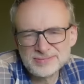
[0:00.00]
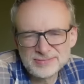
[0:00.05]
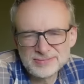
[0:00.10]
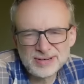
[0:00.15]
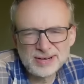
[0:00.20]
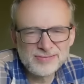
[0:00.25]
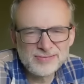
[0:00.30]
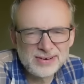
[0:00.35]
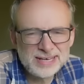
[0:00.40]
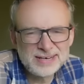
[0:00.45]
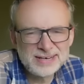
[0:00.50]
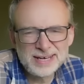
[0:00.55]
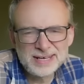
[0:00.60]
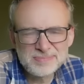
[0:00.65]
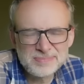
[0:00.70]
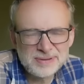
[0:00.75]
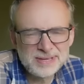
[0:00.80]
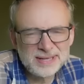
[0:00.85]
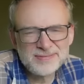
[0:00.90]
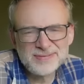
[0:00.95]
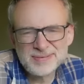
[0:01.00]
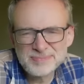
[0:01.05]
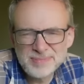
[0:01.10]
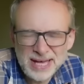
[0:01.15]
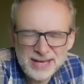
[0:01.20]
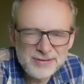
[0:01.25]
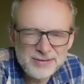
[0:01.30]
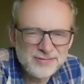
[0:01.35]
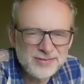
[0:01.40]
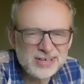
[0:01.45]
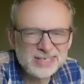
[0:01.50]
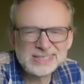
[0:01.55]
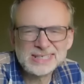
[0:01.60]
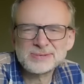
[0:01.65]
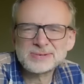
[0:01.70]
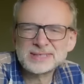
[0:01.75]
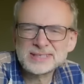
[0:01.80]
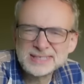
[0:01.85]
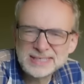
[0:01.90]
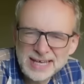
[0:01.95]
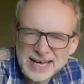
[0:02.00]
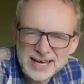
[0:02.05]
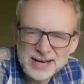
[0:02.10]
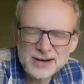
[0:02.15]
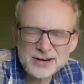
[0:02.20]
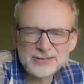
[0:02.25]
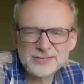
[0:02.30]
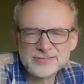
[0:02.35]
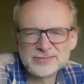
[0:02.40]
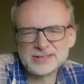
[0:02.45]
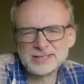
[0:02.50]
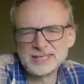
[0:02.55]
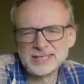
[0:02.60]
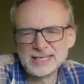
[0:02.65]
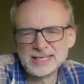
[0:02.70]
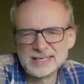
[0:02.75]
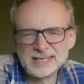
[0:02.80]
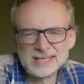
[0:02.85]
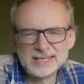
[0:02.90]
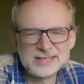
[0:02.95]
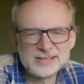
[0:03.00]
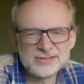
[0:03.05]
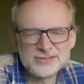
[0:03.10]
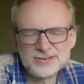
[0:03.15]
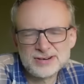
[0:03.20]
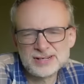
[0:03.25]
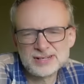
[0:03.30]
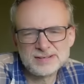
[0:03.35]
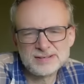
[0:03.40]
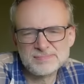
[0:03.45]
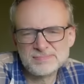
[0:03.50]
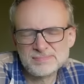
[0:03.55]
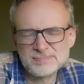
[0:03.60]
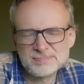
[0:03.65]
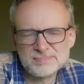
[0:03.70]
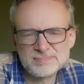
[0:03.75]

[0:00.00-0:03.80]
Roughly 9 p.m. May the 1st. That was the day after Hitler.